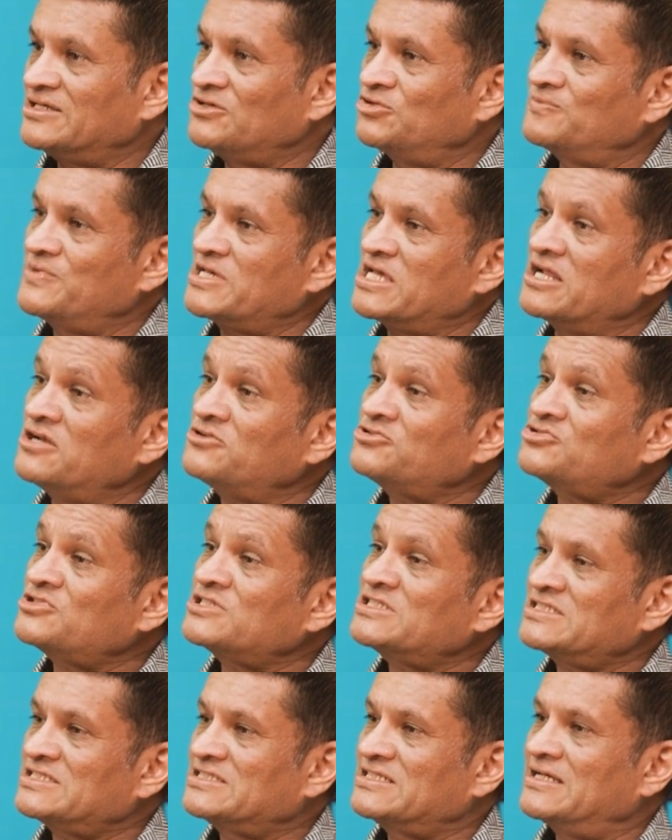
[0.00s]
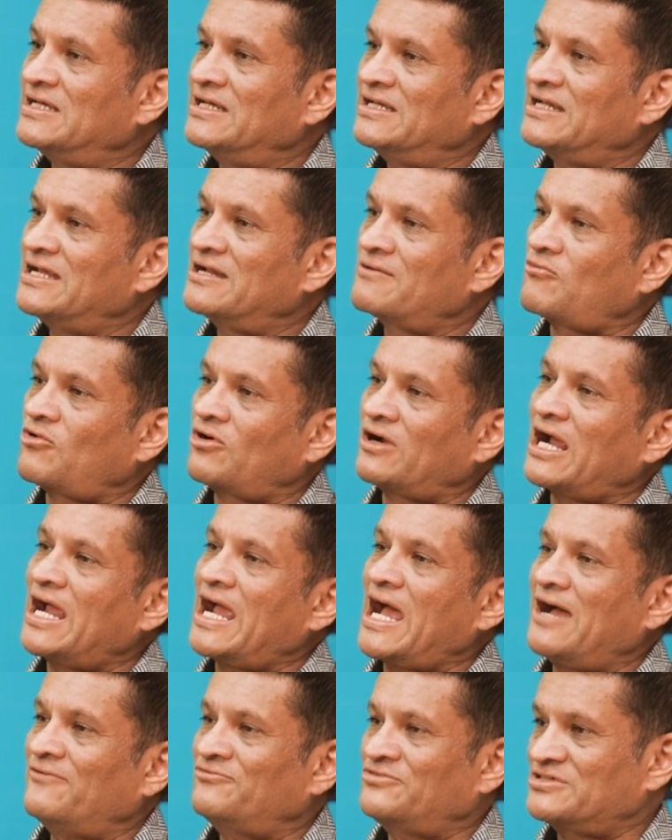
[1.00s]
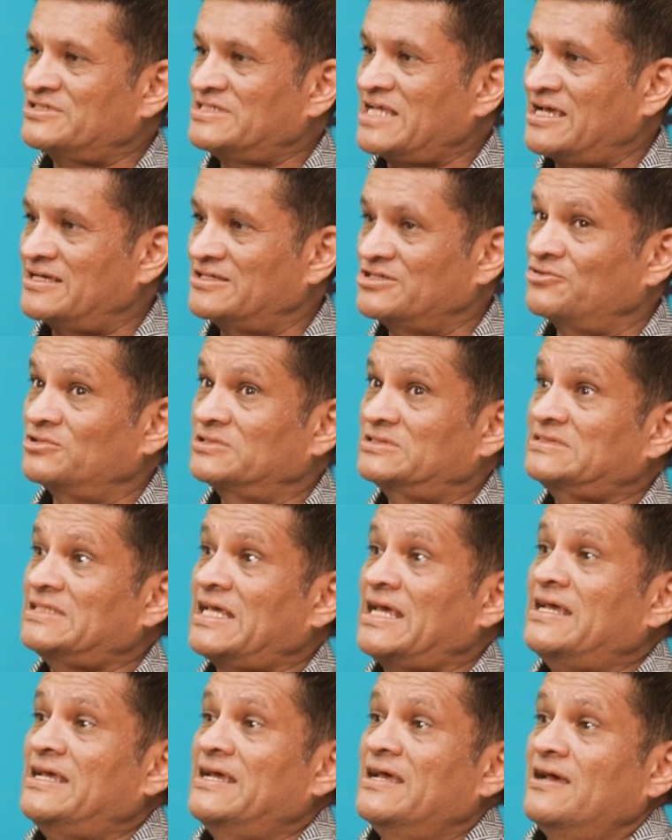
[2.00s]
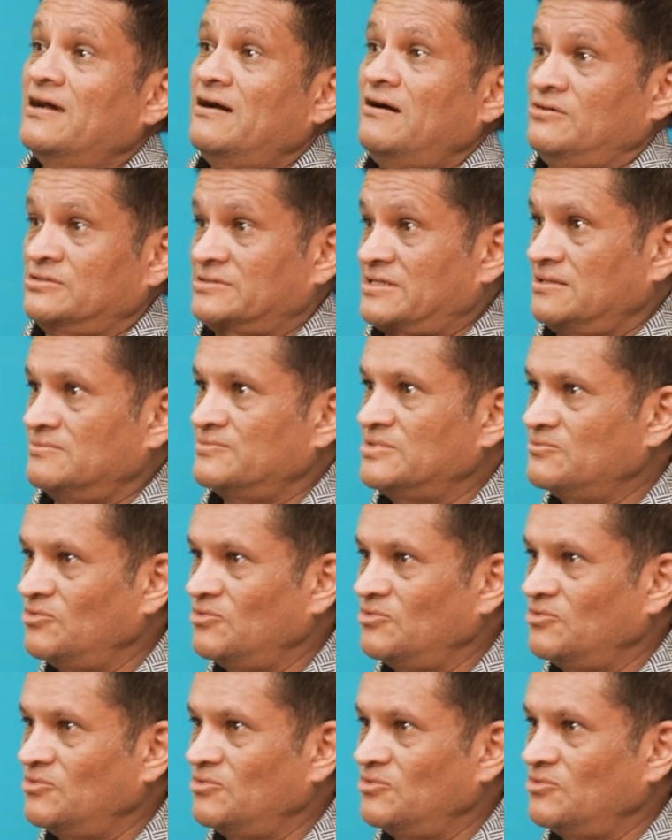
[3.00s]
you'll be interested in what I have to say. You'll say, oh, tell me